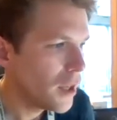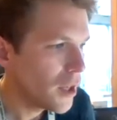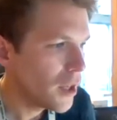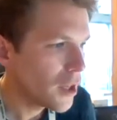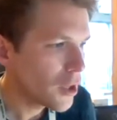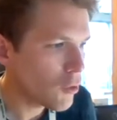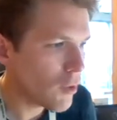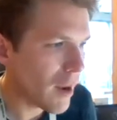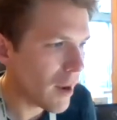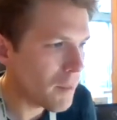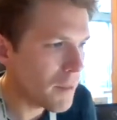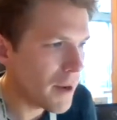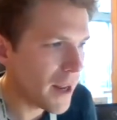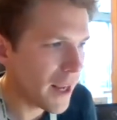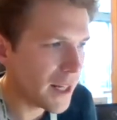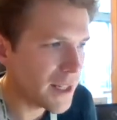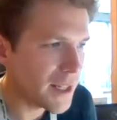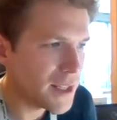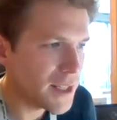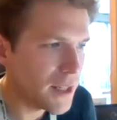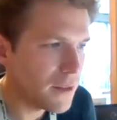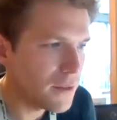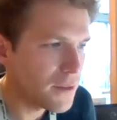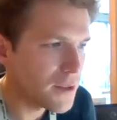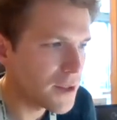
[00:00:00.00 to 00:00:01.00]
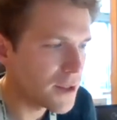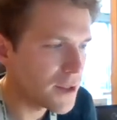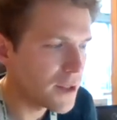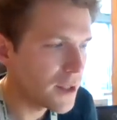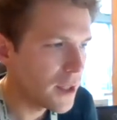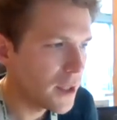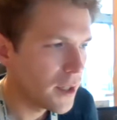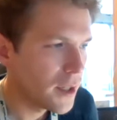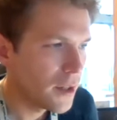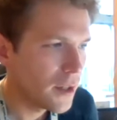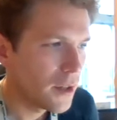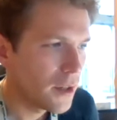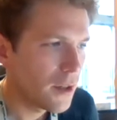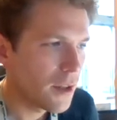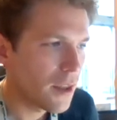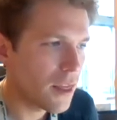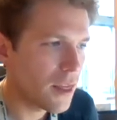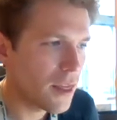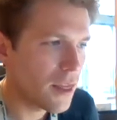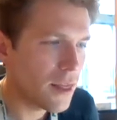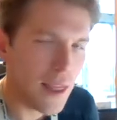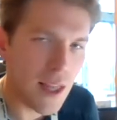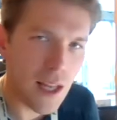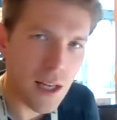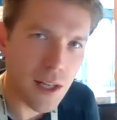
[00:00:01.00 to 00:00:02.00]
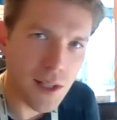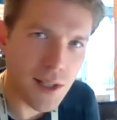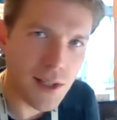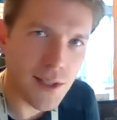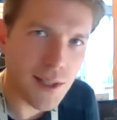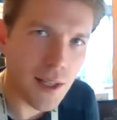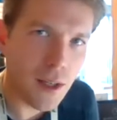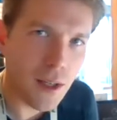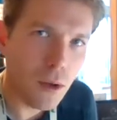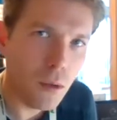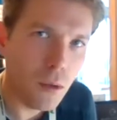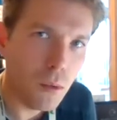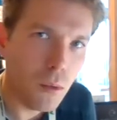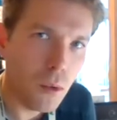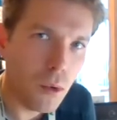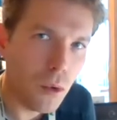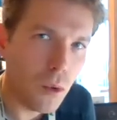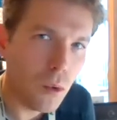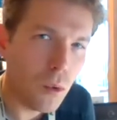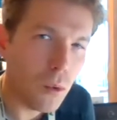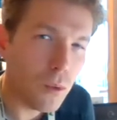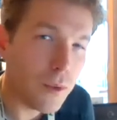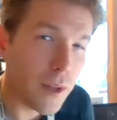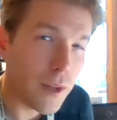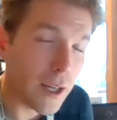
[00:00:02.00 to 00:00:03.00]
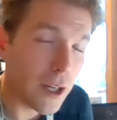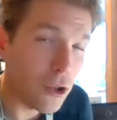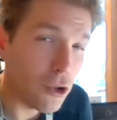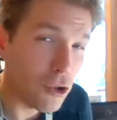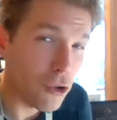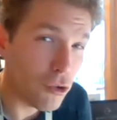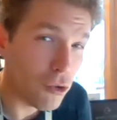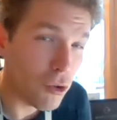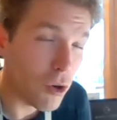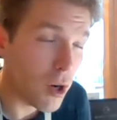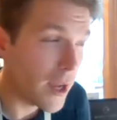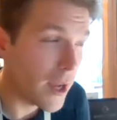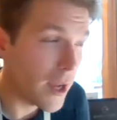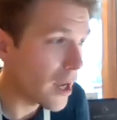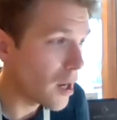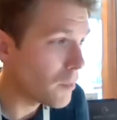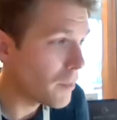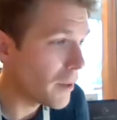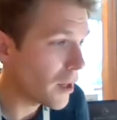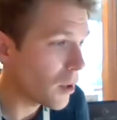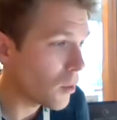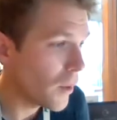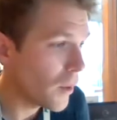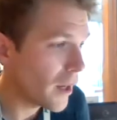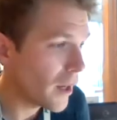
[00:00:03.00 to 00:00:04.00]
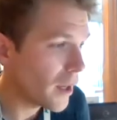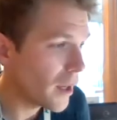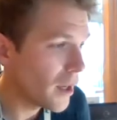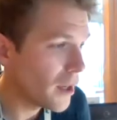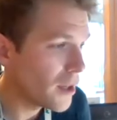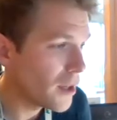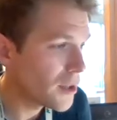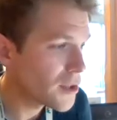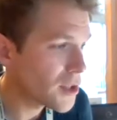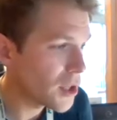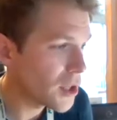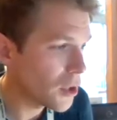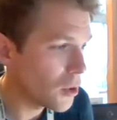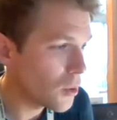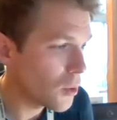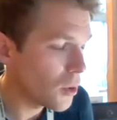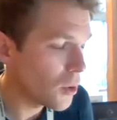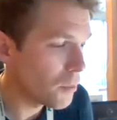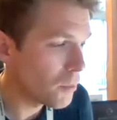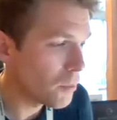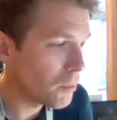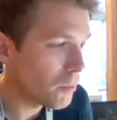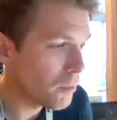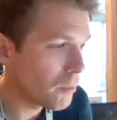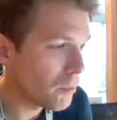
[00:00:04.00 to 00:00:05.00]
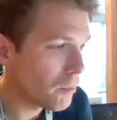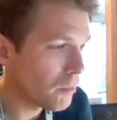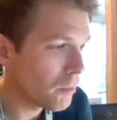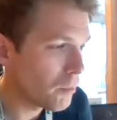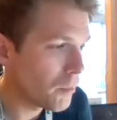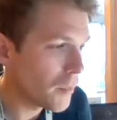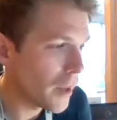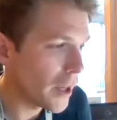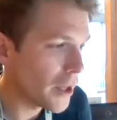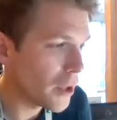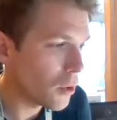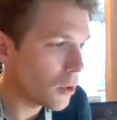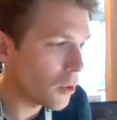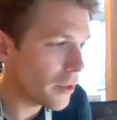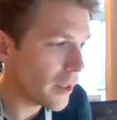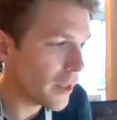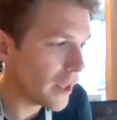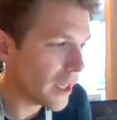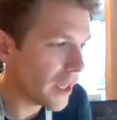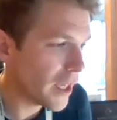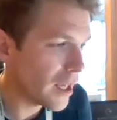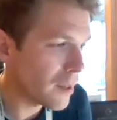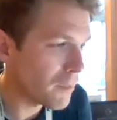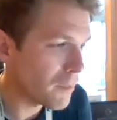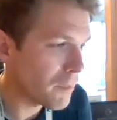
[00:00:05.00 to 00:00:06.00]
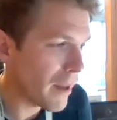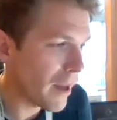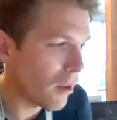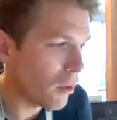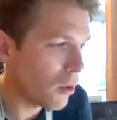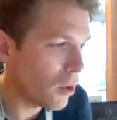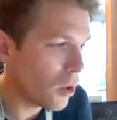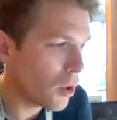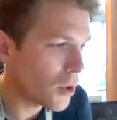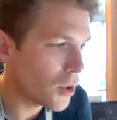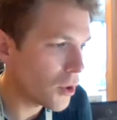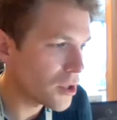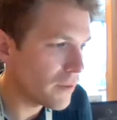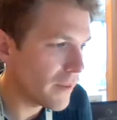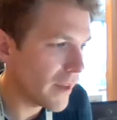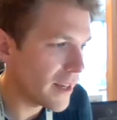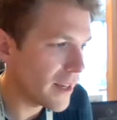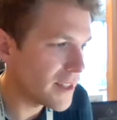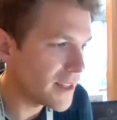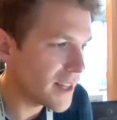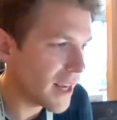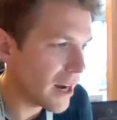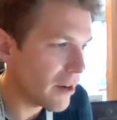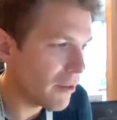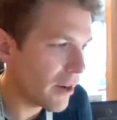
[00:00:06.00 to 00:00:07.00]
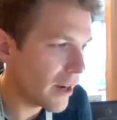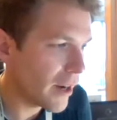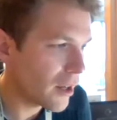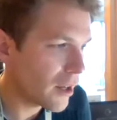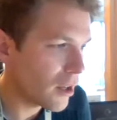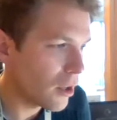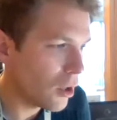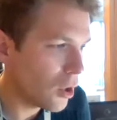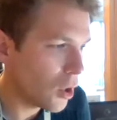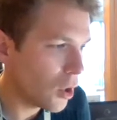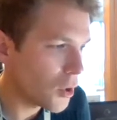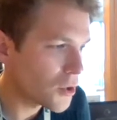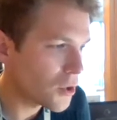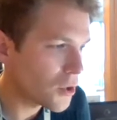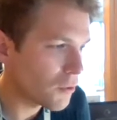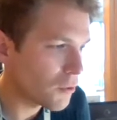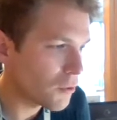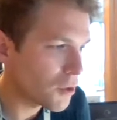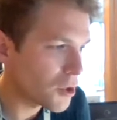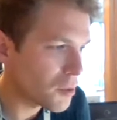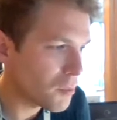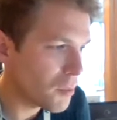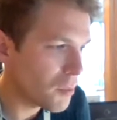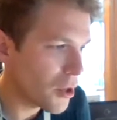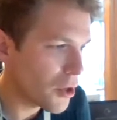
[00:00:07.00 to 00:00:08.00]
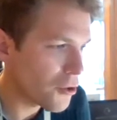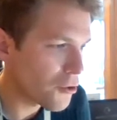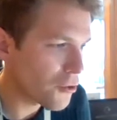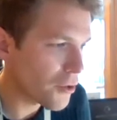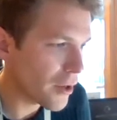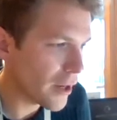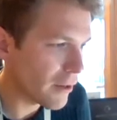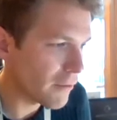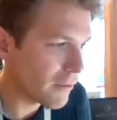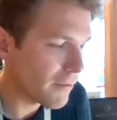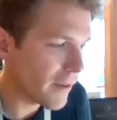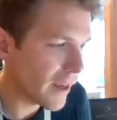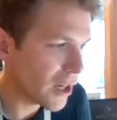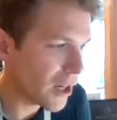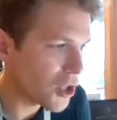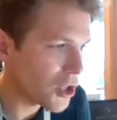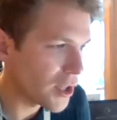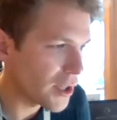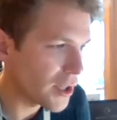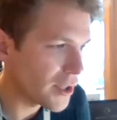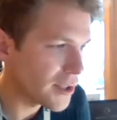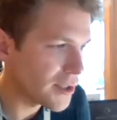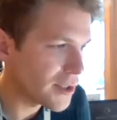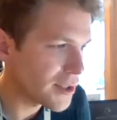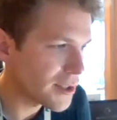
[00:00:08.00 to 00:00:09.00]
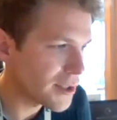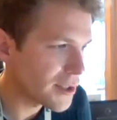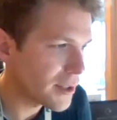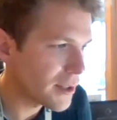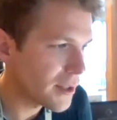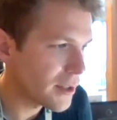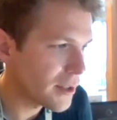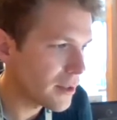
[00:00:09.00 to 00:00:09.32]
Gram-negatives, thinner cell wall, they can dry out a bit quicker. So you're thinking about lots of enteric, lots of respiratory infections.